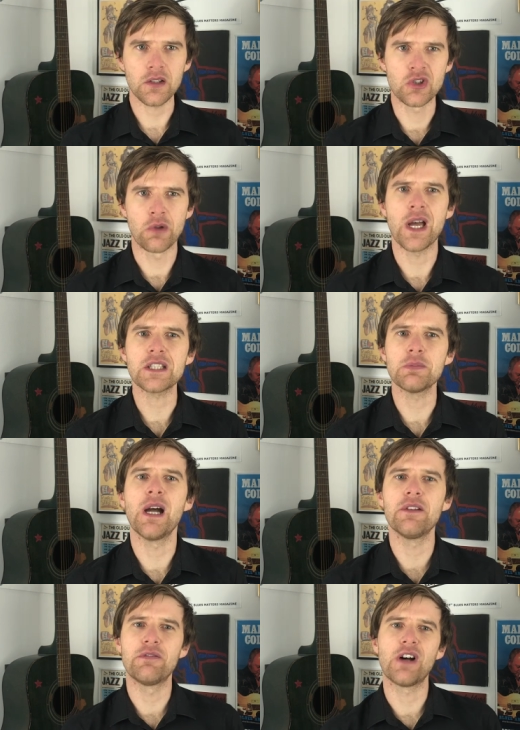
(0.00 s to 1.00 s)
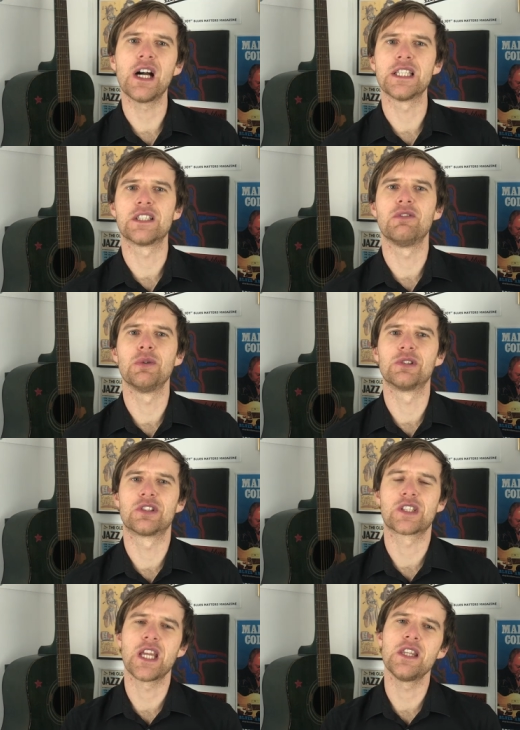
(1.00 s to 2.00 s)
So that's my advice if you want
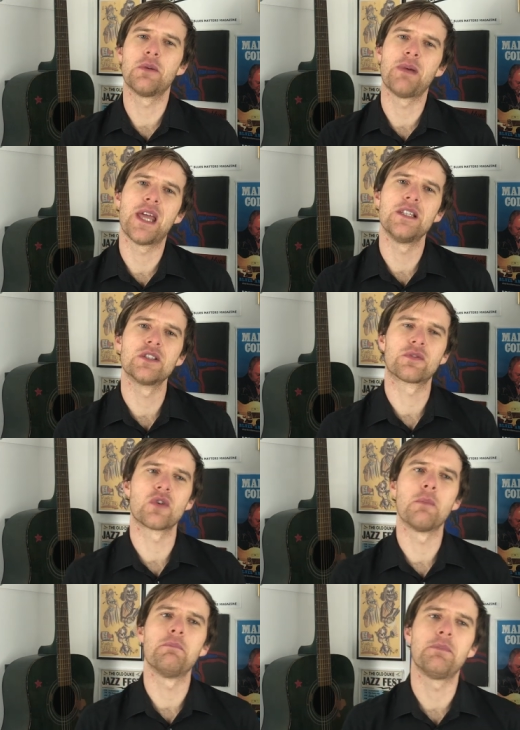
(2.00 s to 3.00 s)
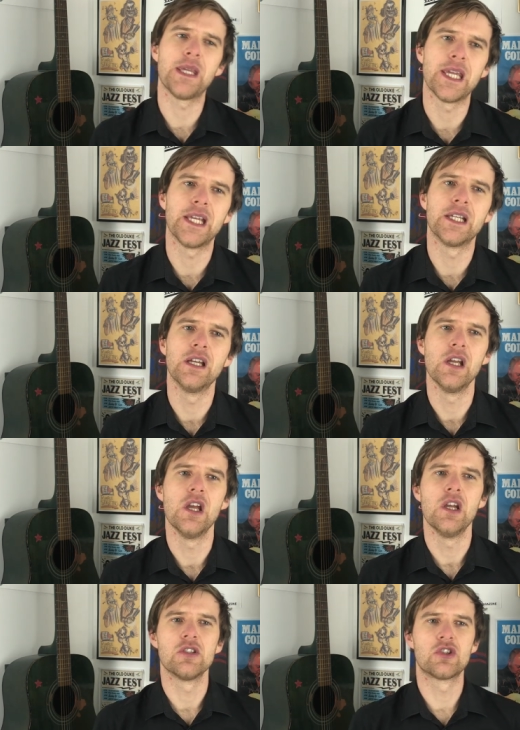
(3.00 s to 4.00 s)
to take the bends from being
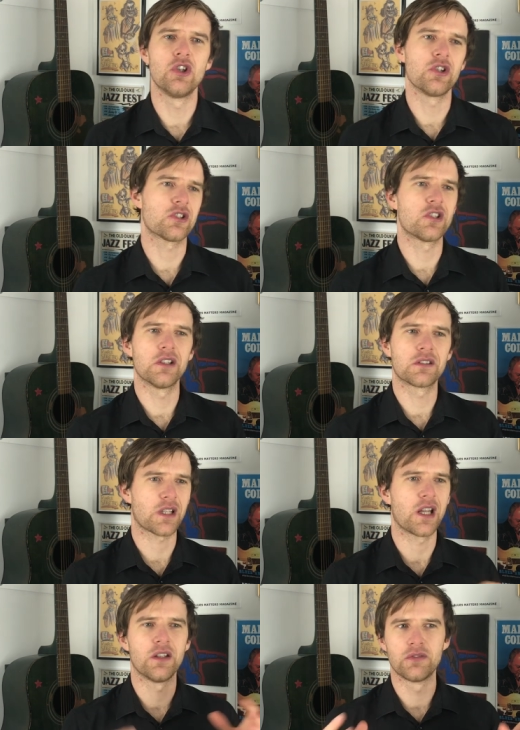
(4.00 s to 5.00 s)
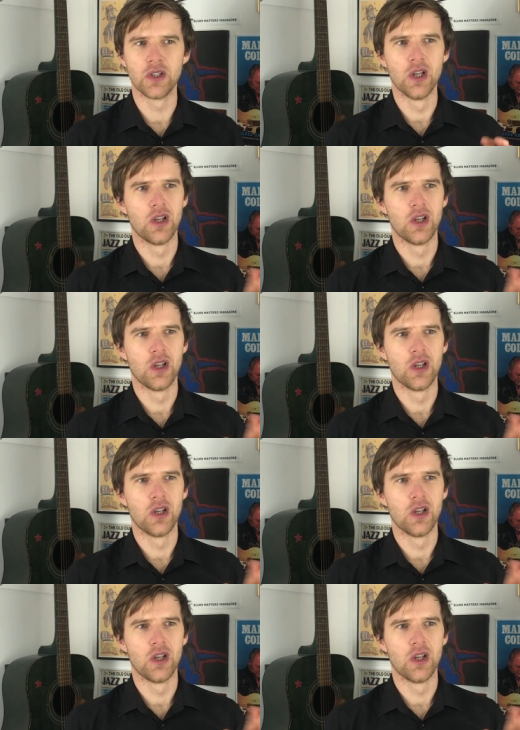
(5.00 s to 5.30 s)
just a kind of